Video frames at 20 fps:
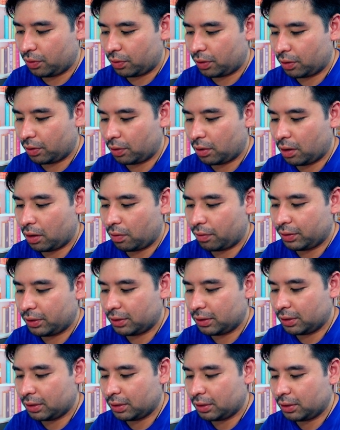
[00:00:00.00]
can call it
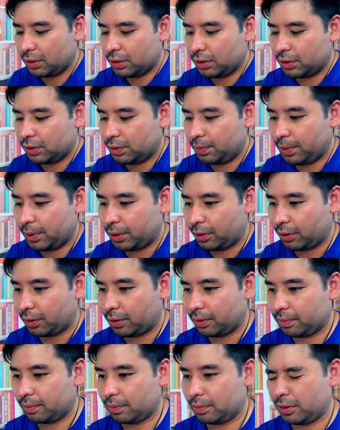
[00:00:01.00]

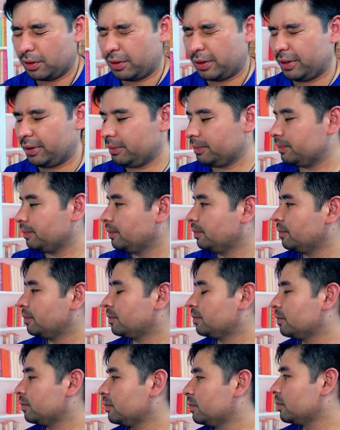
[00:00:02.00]
speaker, okay.
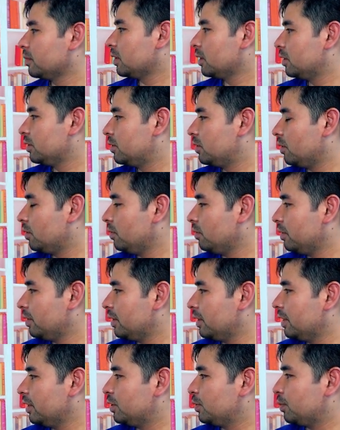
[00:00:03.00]
So
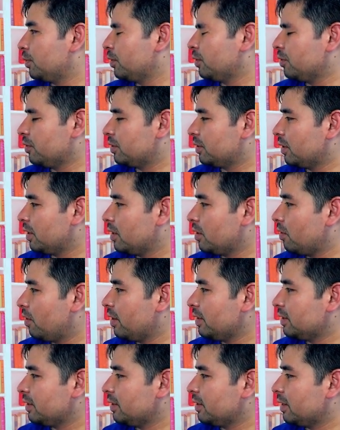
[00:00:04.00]
it's producing a
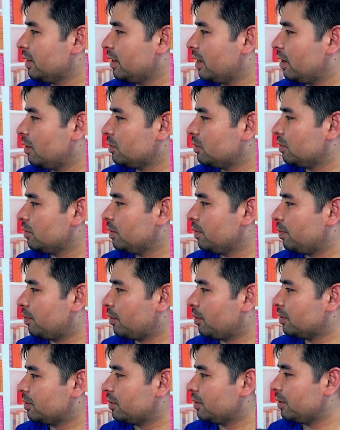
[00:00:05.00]
noise, and then also the
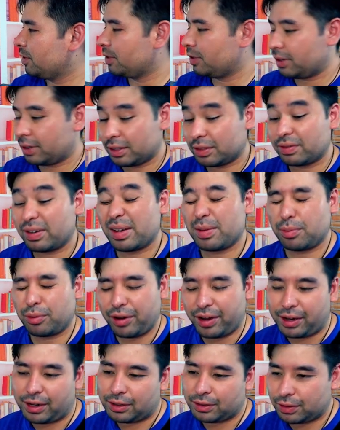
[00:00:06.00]
person here is
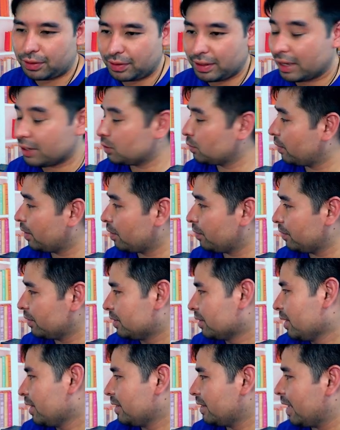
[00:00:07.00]
vibrating. So that's why we
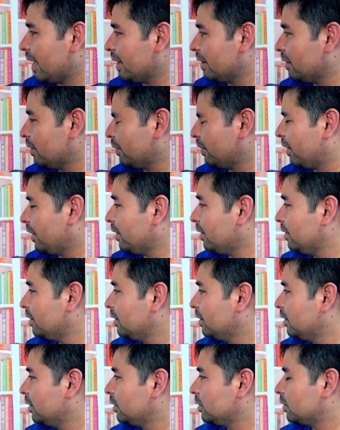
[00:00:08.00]
say that, okay?
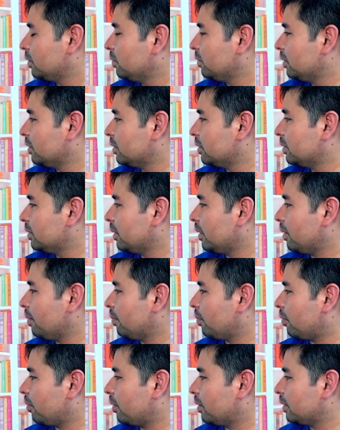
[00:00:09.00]
So this is an
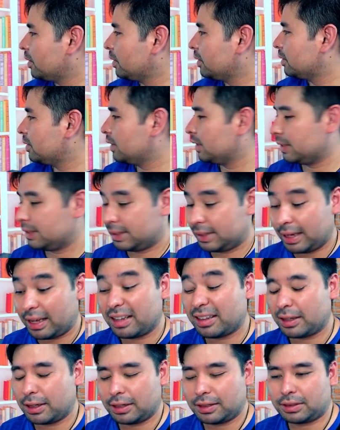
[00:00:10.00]
important
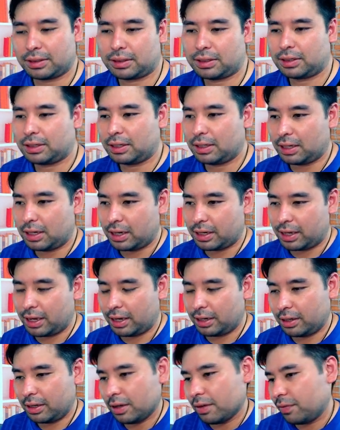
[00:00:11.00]
sentence.
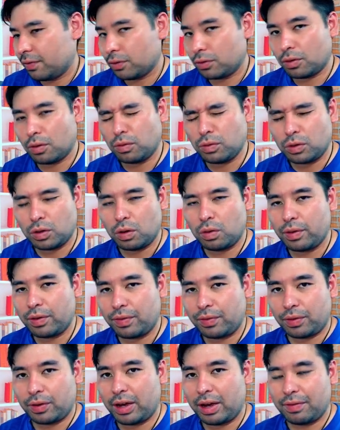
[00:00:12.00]
Again, if you don't know, if
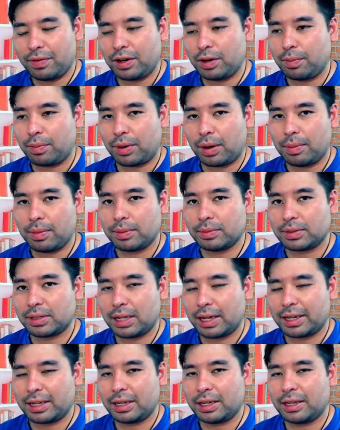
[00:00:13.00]
you have any problems
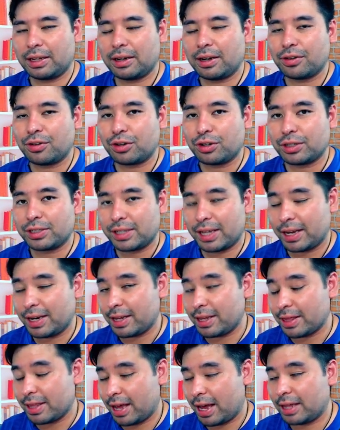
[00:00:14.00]
like in
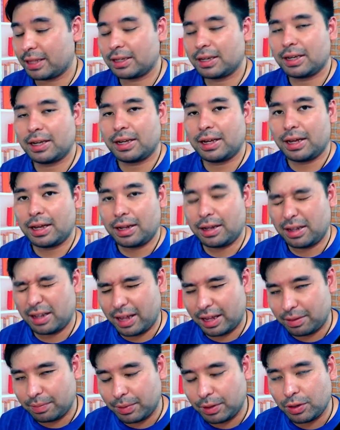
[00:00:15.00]
understanding that,
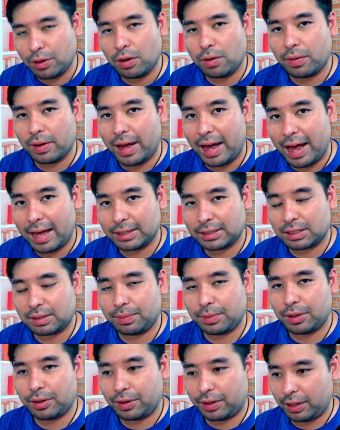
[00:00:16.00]
let me know, ask
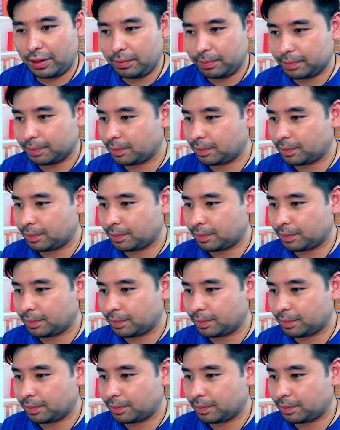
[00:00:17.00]
me, okay?